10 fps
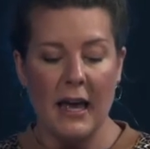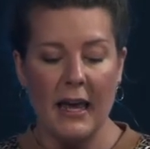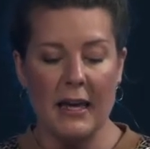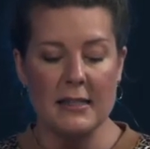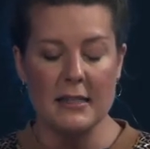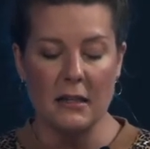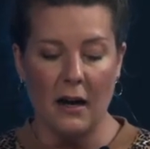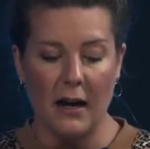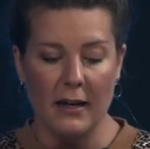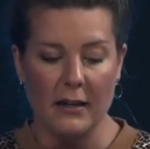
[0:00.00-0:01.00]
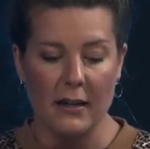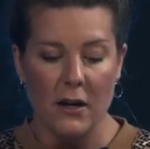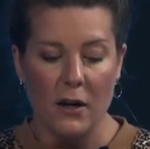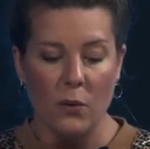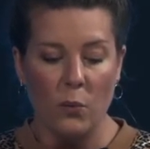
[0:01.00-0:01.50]
it's like
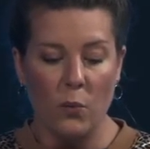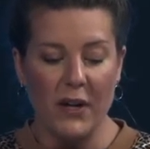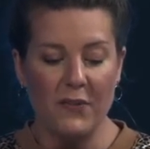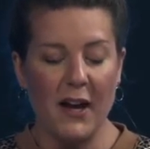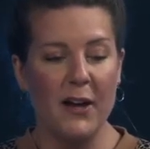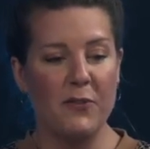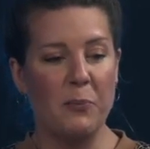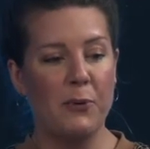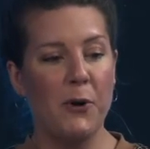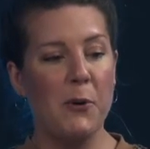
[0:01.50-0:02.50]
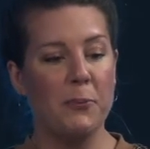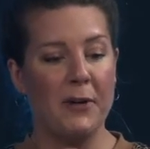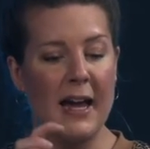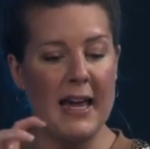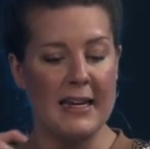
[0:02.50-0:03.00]
we've kind of
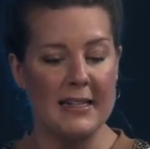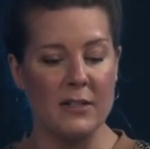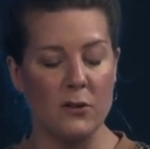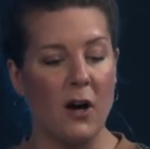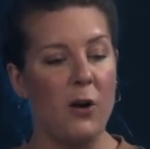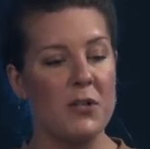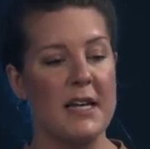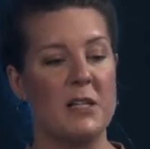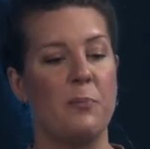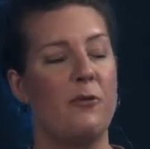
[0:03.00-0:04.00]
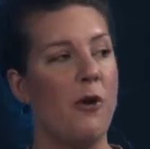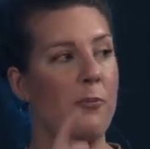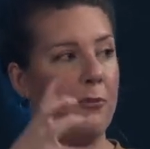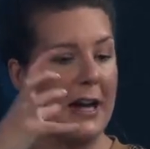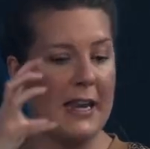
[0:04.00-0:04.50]
appropriated, or culture has
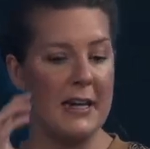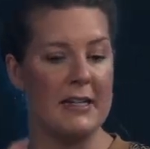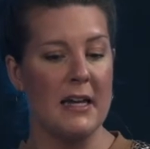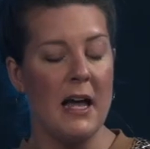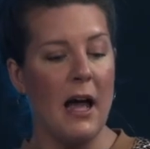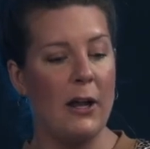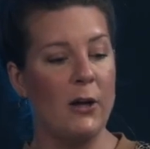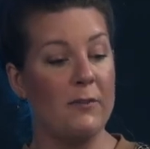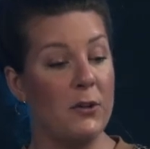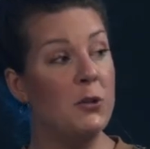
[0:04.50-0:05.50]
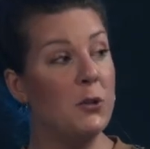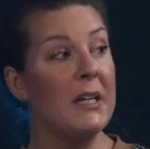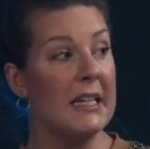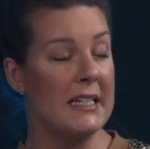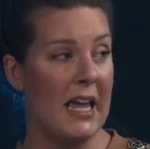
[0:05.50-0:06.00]
appropriated, a lot of the good
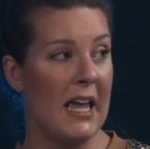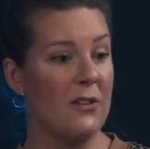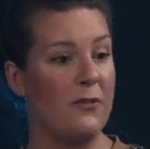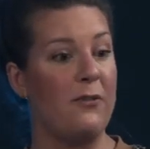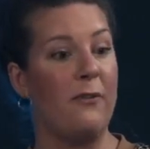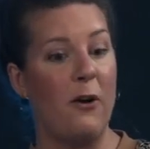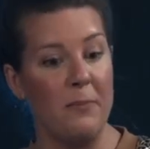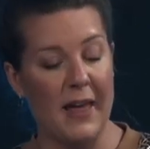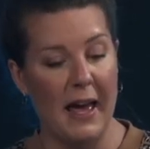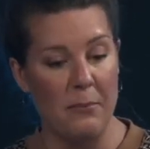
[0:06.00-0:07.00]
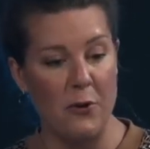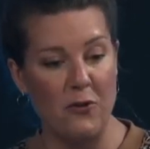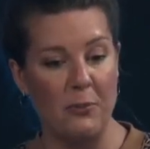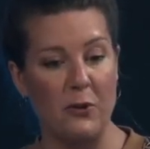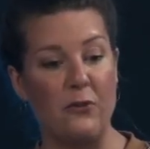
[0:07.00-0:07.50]
intent from that
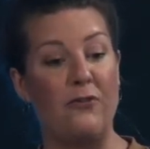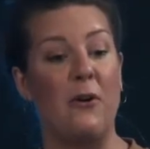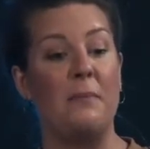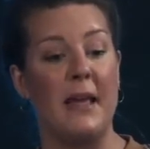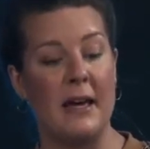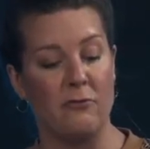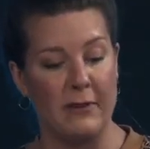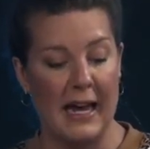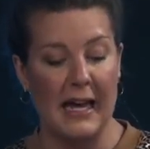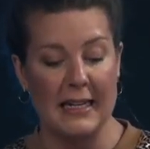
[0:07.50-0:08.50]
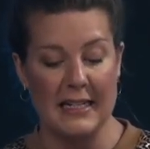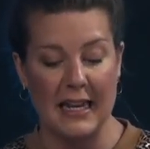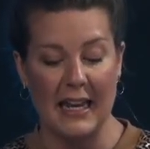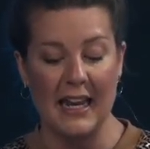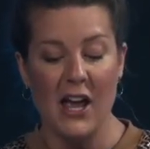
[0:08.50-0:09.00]
movement or from that
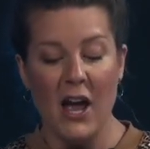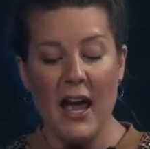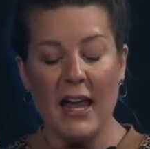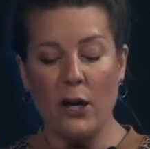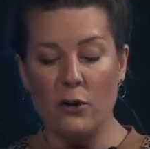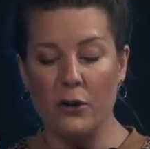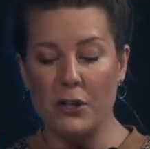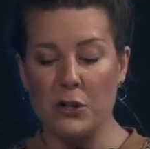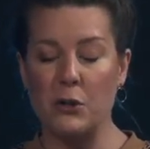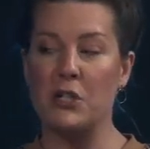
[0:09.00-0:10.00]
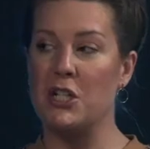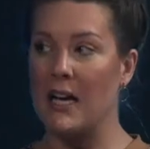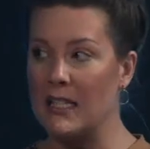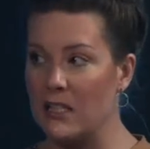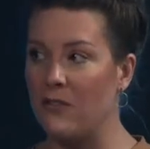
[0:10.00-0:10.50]
reality in order to
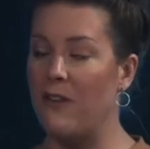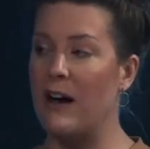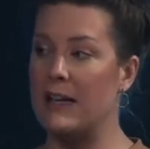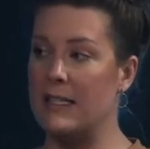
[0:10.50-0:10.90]
justify a